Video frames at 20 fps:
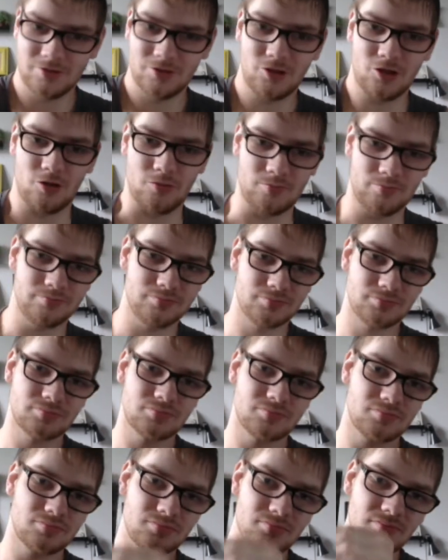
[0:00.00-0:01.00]
you know,
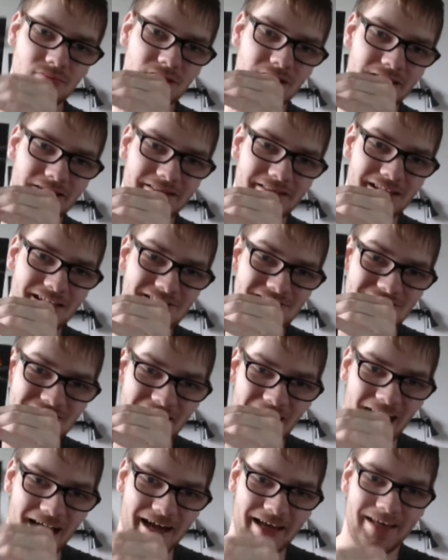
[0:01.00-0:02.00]
this
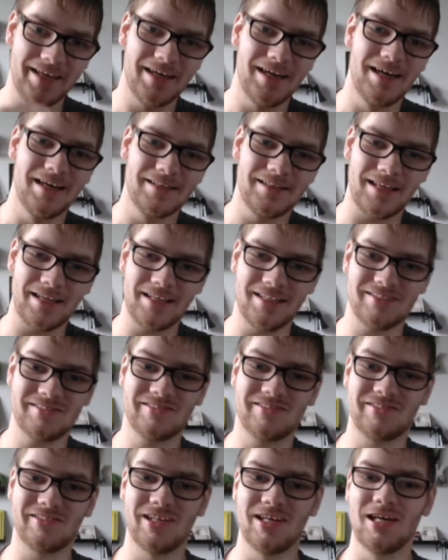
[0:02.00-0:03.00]
guy that
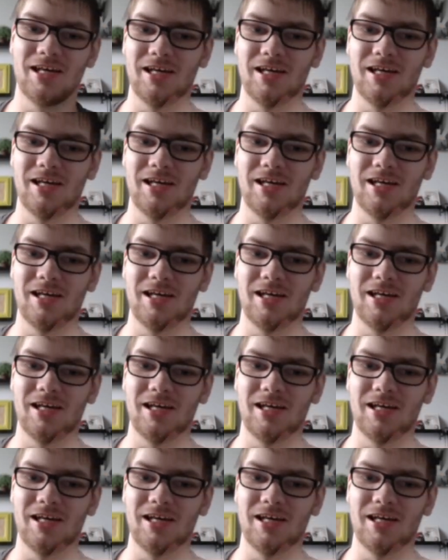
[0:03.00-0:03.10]
is